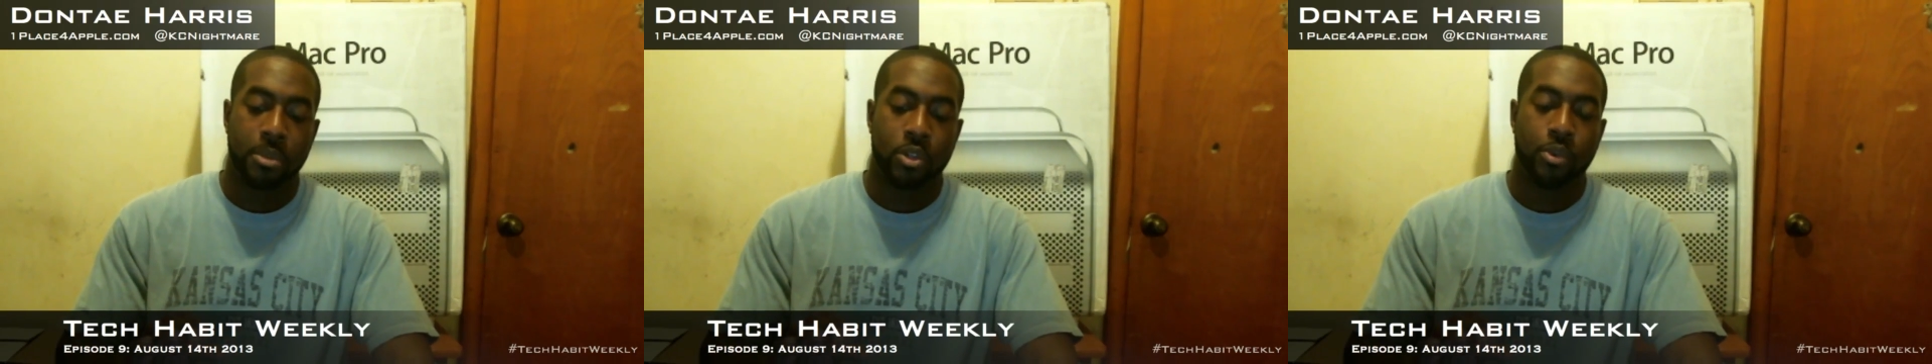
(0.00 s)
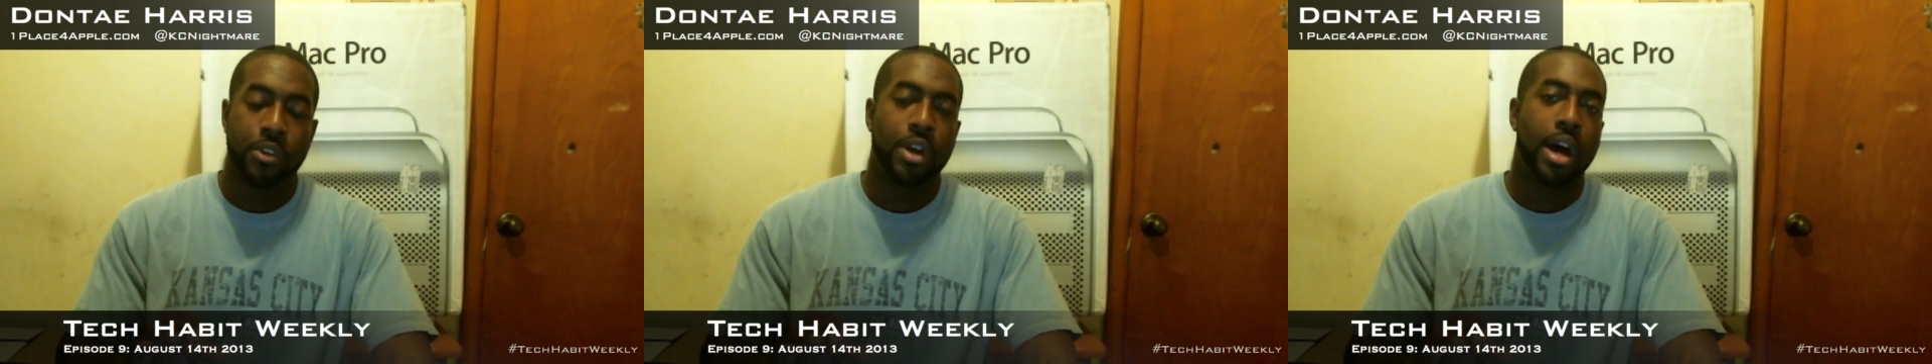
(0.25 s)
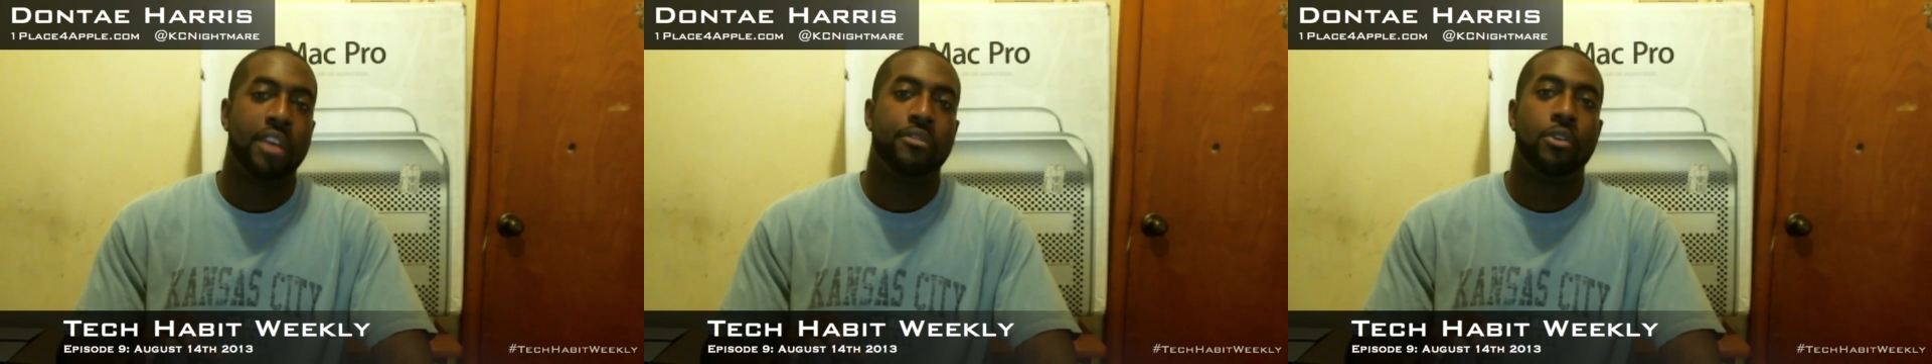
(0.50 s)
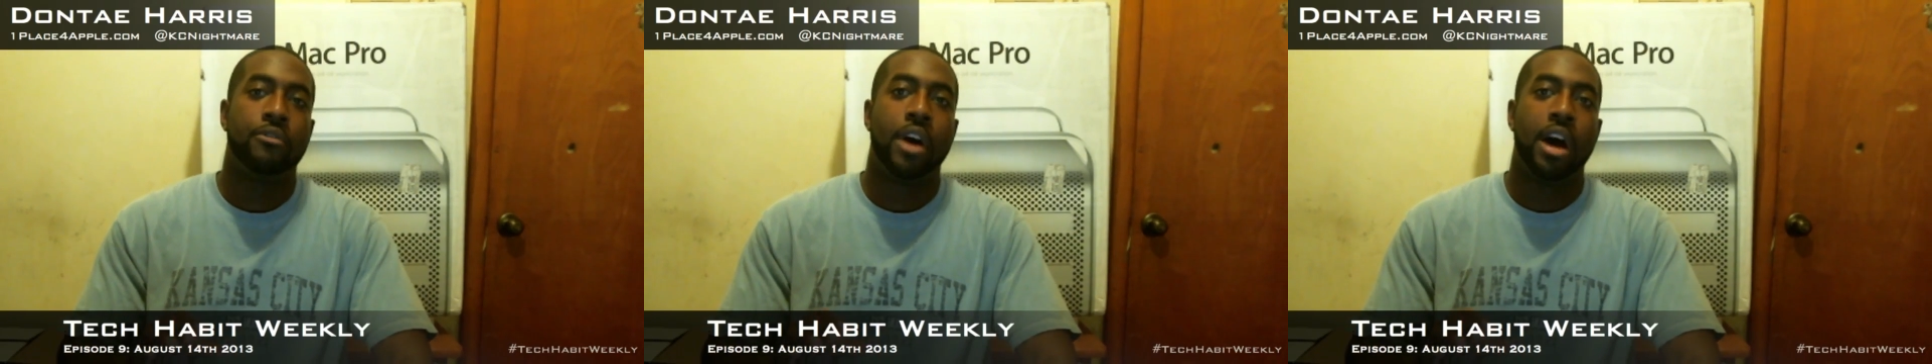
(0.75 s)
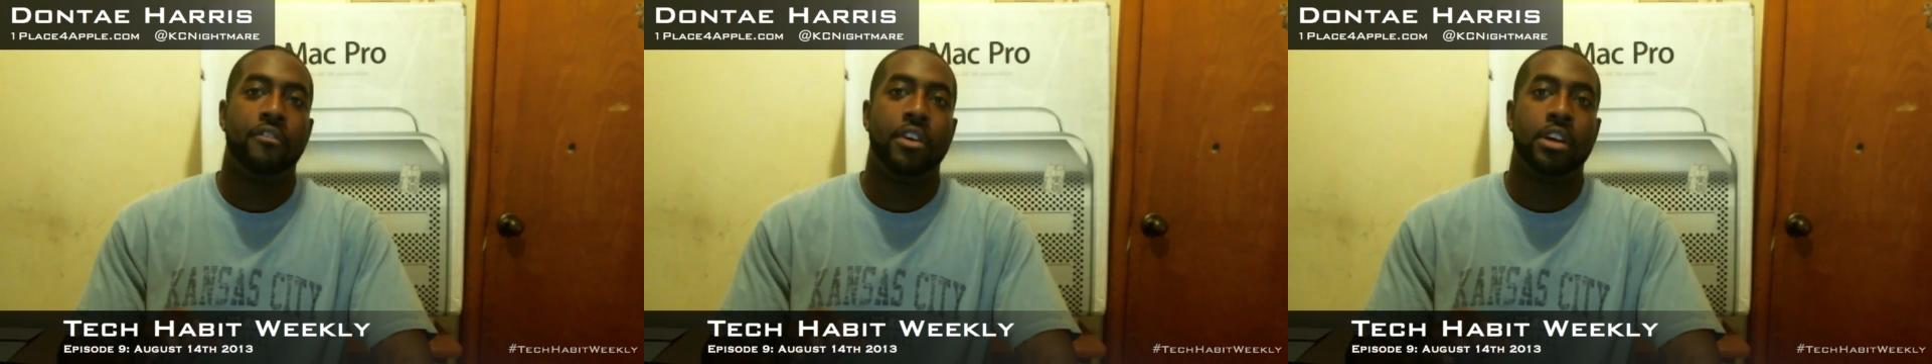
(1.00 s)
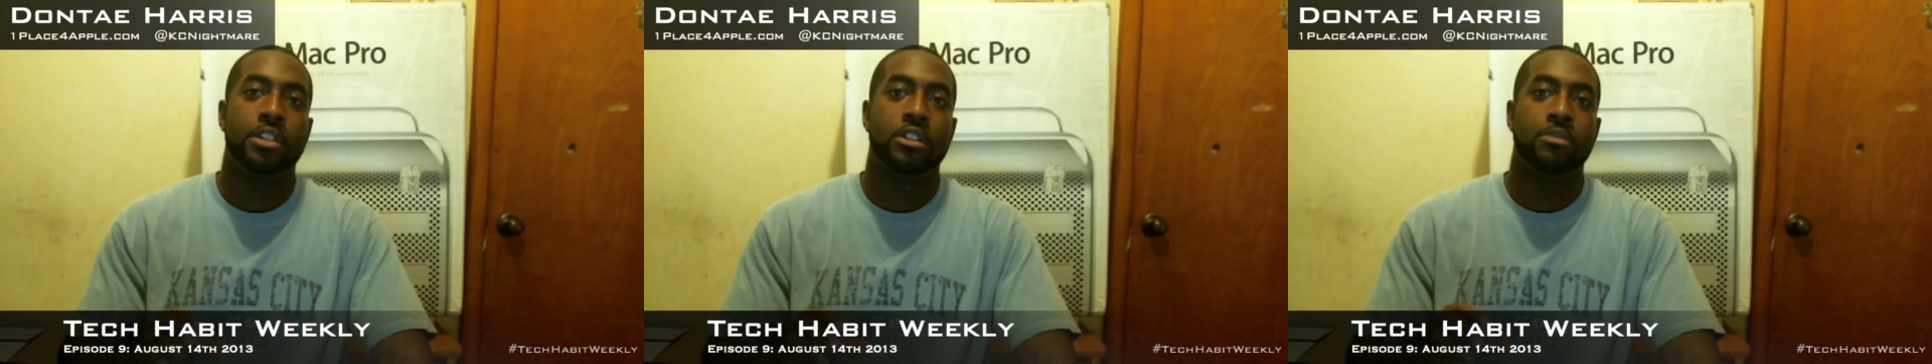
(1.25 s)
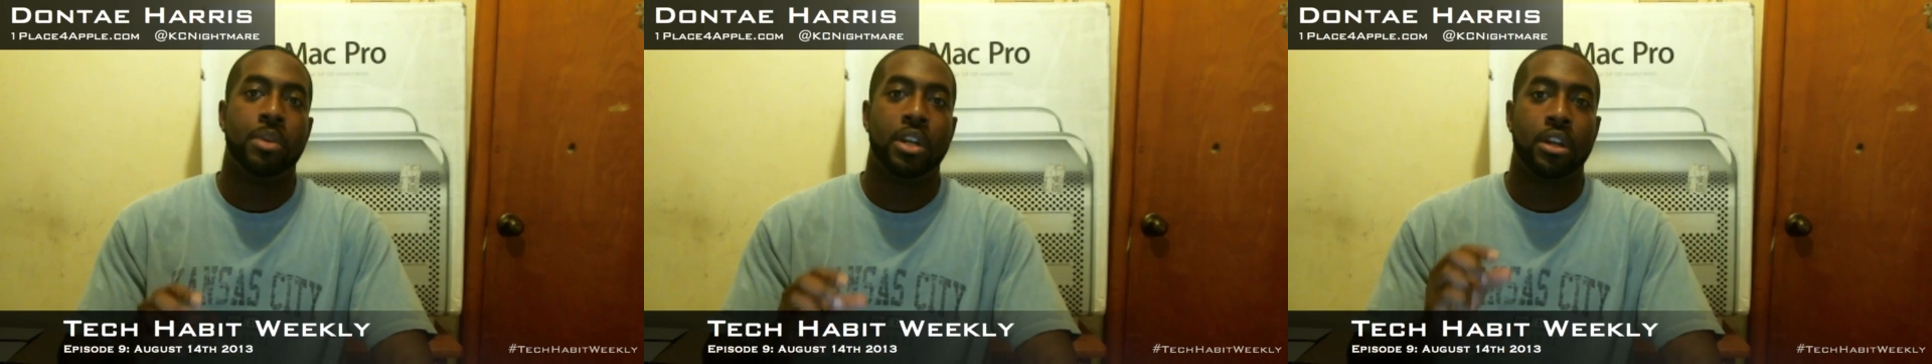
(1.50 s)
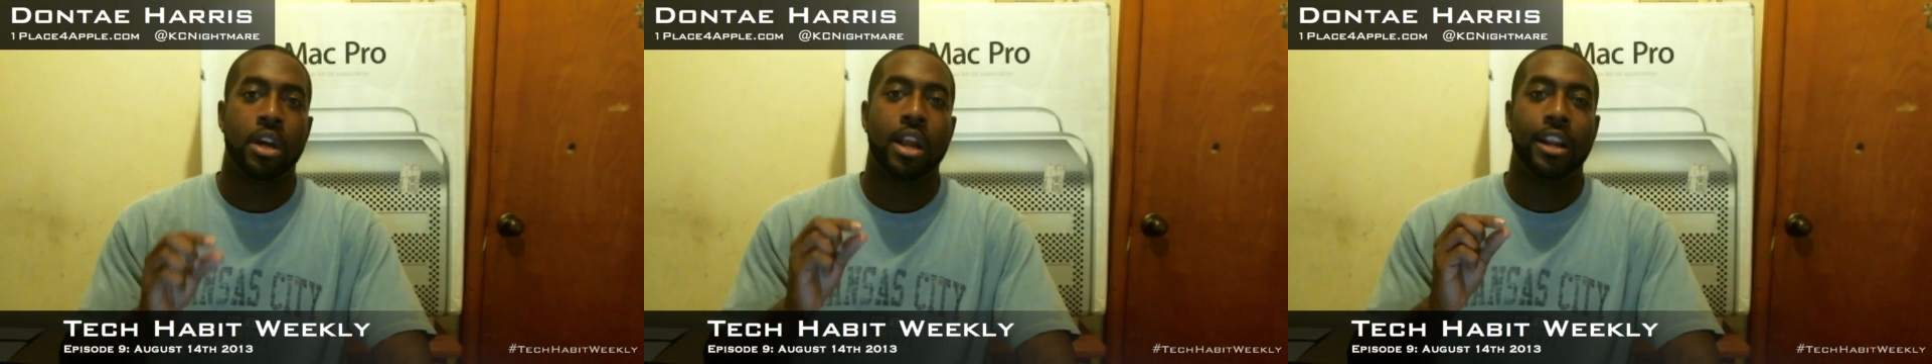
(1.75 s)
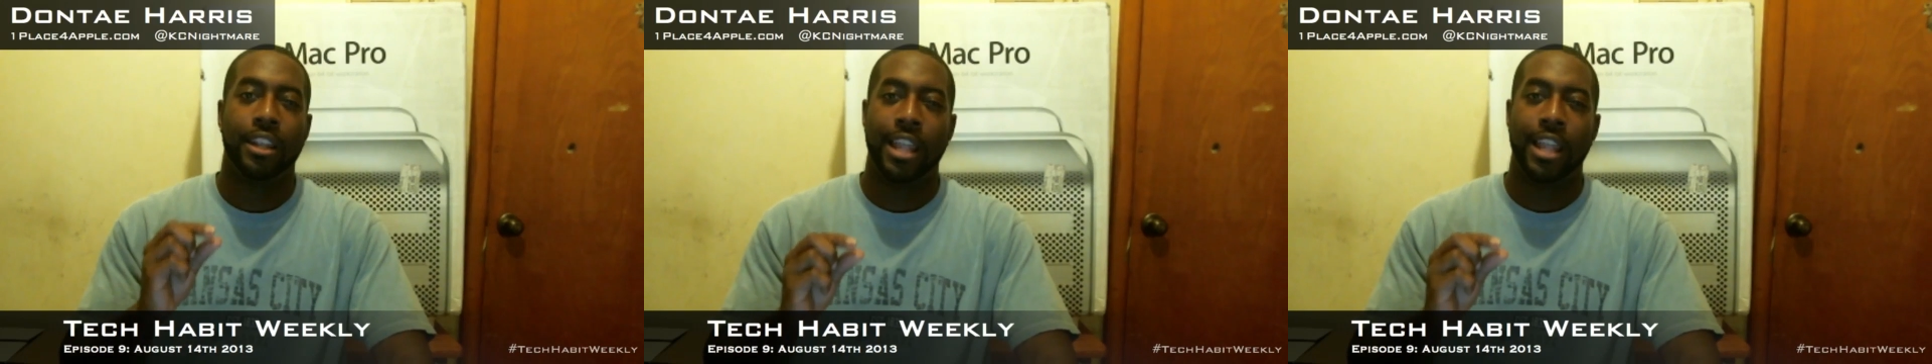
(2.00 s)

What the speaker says: between the iPhone 5S has been kind of